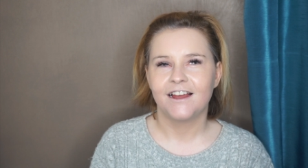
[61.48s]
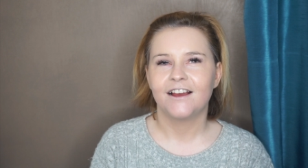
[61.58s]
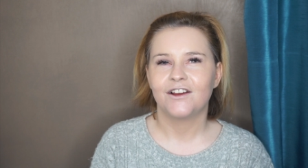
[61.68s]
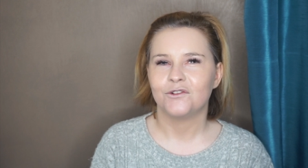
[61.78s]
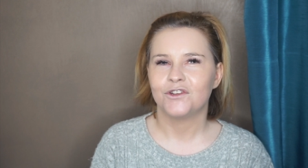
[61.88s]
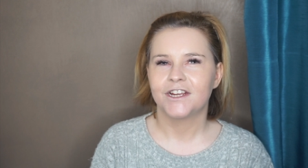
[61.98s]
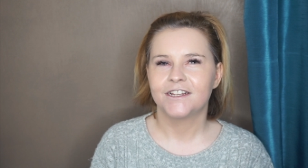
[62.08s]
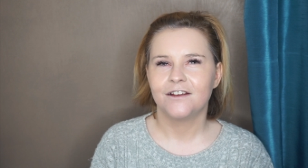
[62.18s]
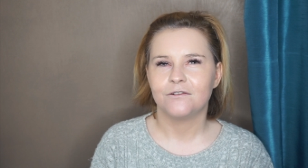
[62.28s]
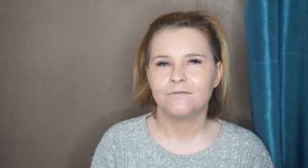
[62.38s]
that, go check
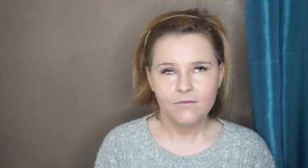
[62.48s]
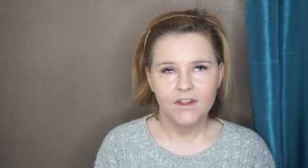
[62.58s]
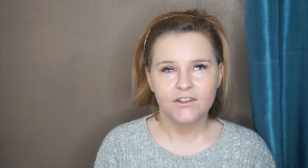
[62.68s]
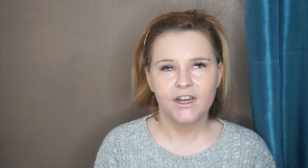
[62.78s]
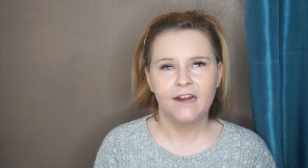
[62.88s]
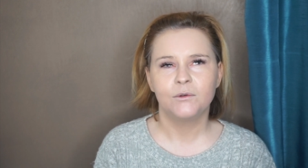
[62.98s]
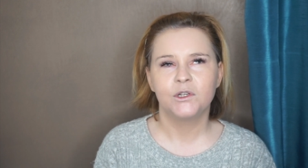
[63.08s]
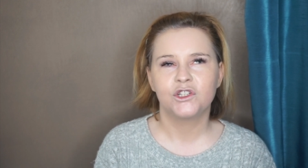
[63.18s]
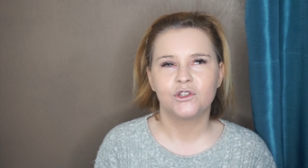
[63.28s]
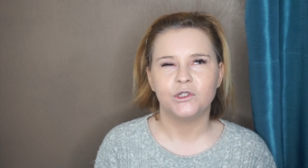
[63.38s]
it out. So now I'm going
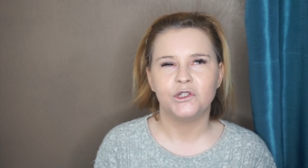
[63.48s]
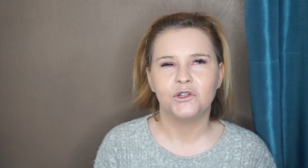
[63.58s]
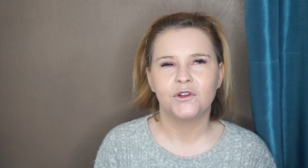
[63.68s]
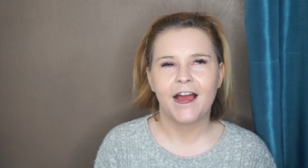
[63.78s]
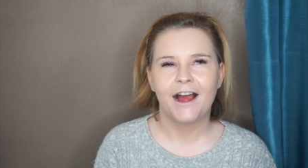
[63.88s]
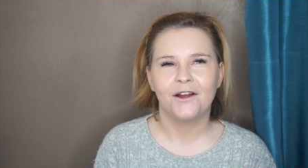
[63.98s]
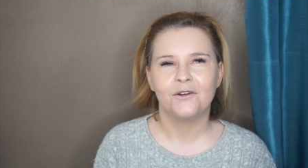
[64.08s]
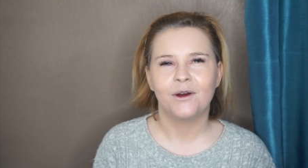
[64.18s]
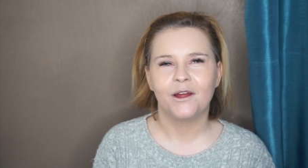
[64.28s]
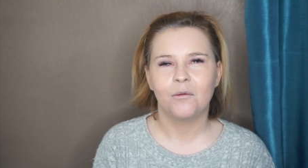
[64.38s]
to show you how
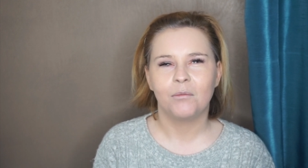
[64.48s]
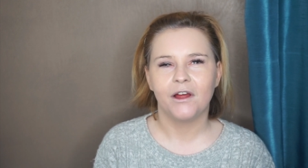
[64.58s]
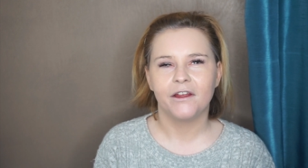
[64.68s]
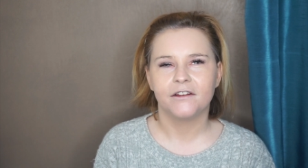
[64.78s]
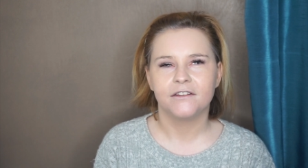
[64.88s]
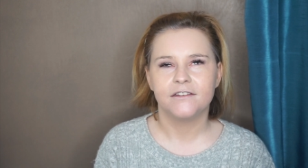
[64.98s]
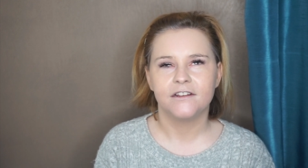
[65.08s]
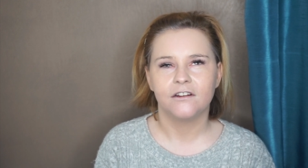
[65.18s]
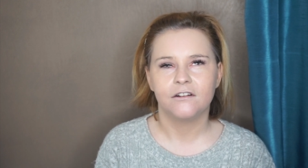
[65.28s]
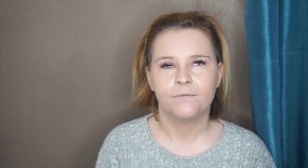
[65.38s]
I apply
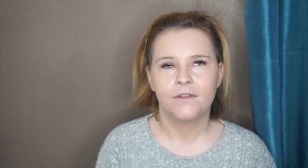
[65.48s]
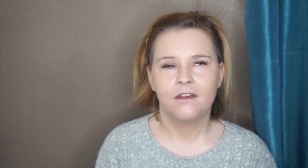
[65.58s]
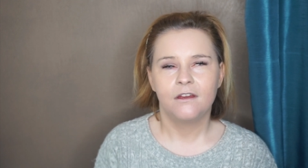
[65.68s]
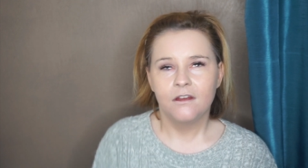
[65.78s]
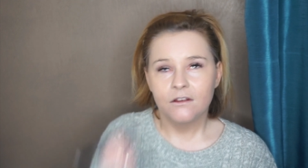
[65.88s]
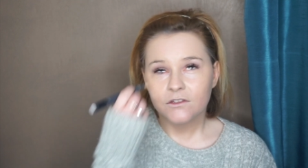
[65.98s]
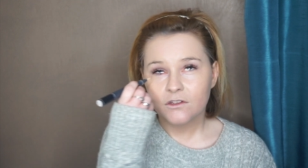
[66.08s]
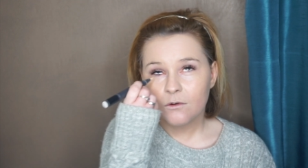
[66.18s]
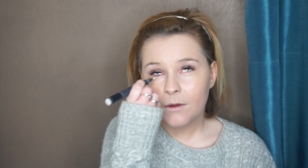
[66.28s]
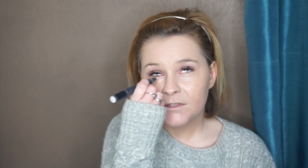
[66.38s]
concealer.
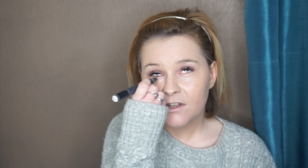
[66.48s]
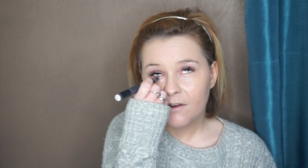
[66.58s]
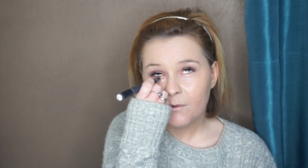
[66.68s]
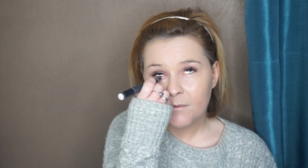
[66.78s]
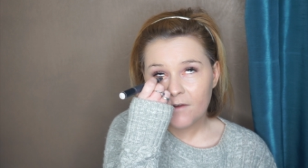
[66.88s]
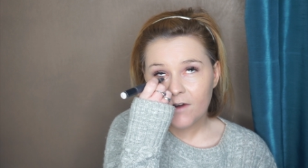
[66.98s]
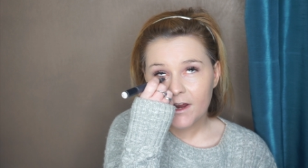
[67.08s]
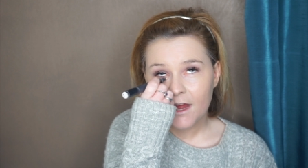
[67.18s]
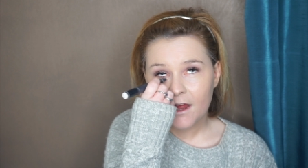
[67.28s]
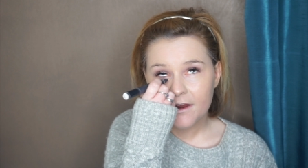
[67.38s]
So I'm starting with my
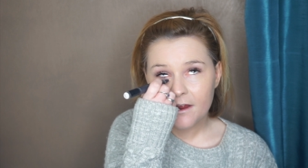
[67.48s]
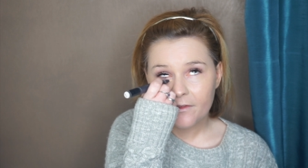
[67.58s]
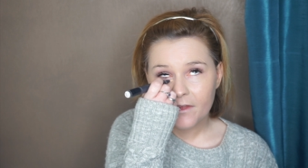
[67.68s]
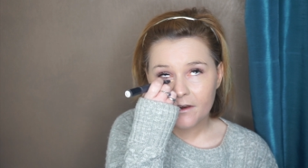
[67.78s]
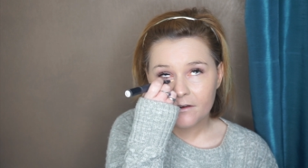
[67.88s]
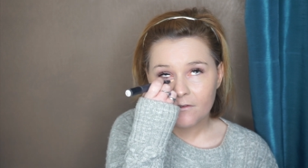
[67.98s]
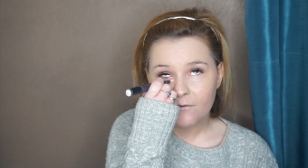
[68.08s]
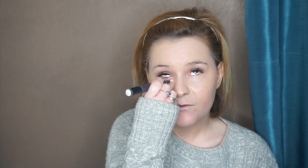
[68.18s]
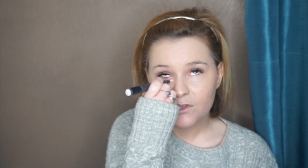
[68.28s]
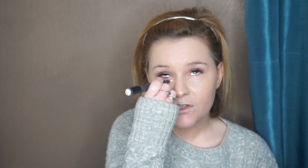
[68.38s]
right eye and then
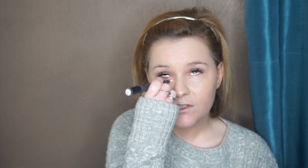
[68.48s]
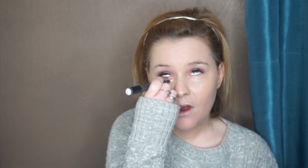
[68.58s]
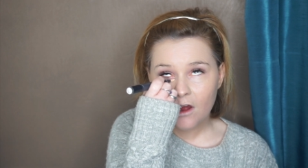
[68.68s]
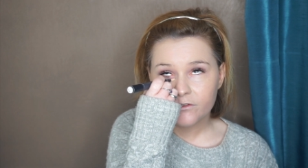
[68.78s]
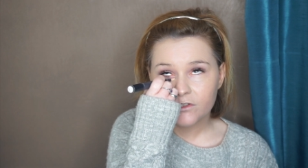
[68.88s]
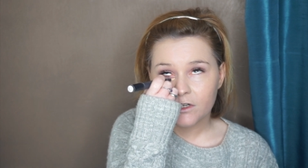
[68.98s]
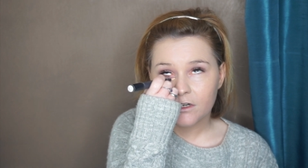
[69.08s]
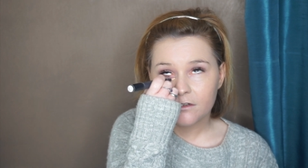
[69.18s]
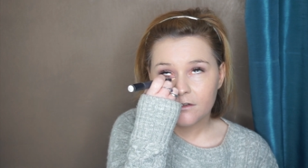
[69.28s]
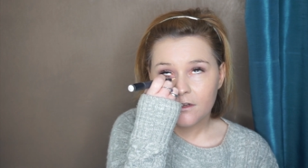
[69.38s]
just
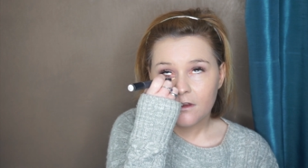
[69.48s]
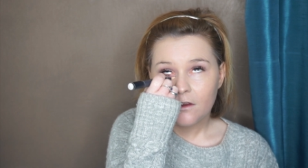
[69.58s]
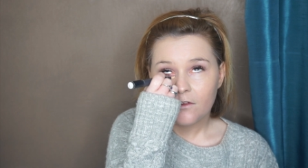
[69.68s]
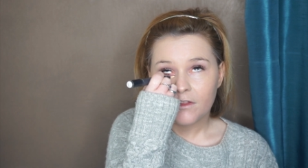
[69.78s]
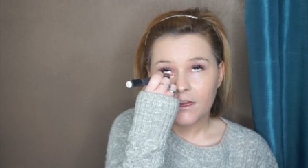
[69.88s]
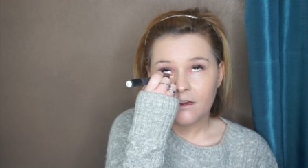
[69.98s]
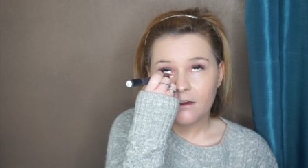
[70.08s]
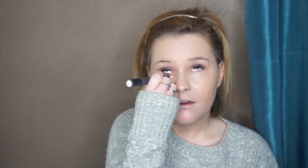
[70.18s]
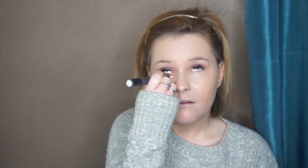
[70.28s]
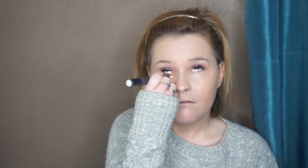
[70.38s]
under
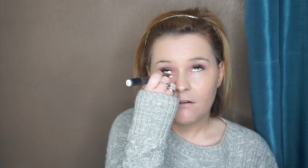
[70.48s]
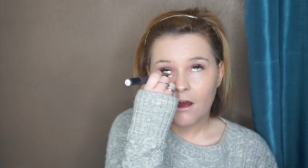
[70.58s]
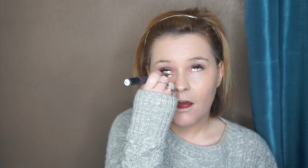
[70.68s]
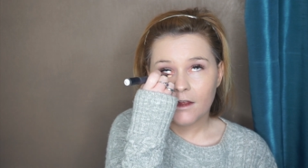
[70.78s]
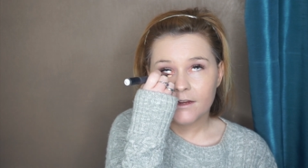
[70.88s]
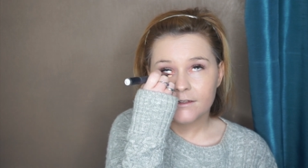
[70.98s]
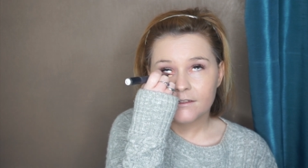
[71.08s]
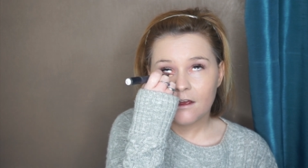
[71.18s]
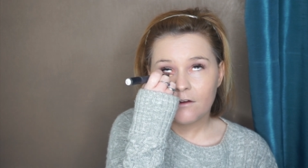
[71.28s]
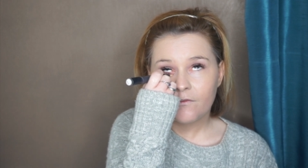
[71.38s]
the eye
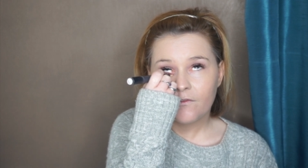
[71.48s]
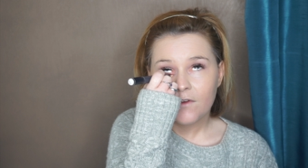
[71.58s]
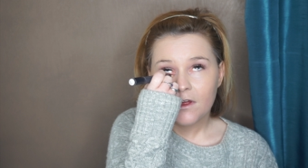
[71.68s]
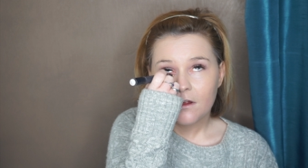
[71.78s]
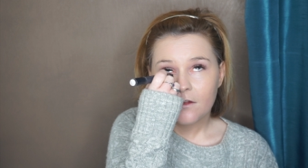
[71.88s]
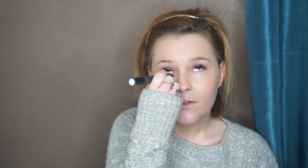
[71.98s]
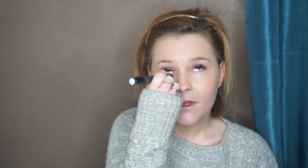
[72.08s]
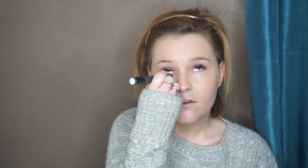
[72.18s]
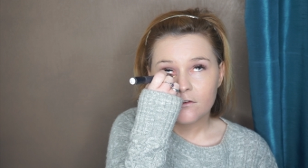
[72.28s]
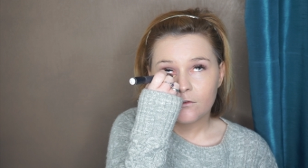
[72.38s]
itself,
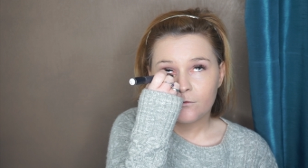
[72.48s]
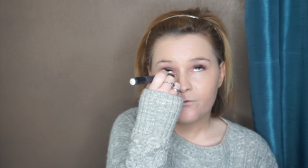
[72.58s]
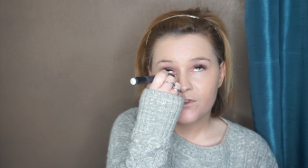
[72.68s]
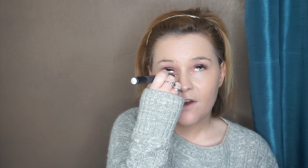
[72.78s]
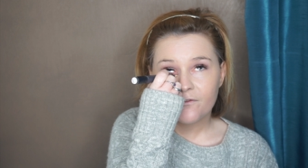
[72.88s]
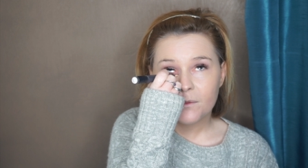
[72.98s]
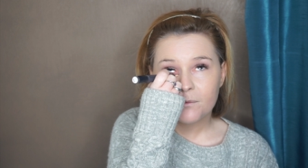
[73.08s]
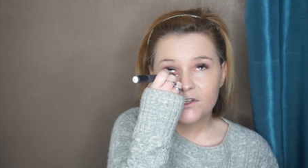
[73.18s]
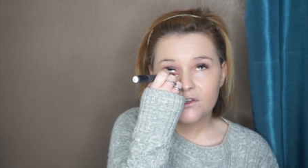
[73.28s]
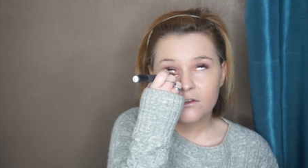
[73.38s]
and starting from the
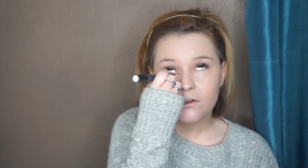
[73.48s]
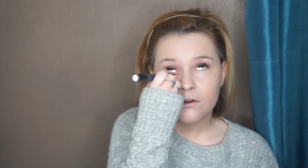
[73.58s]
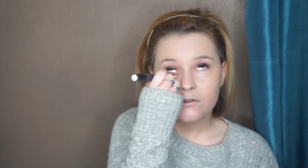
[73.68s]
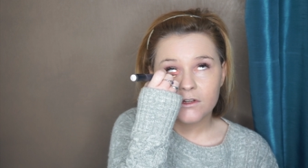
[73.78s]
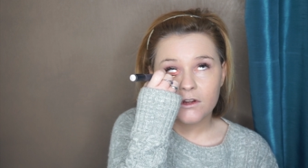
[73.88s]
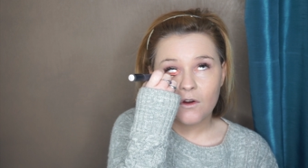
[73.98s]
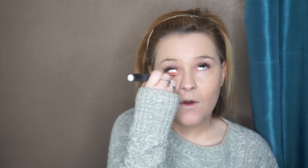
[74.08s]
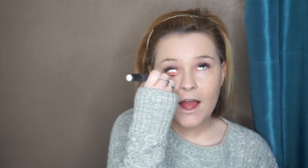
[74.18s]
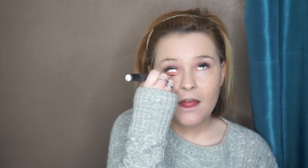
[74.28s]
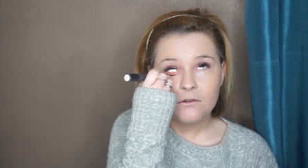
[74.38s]
bridge of your nose, you
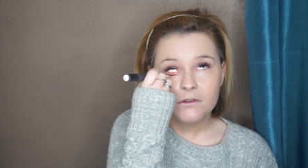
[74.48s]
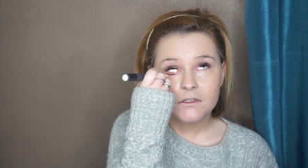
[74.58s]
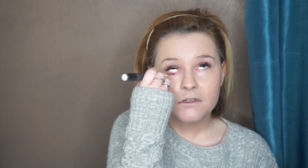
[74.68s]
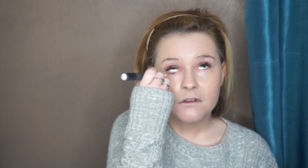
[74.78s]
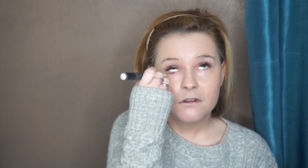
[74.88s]
go out,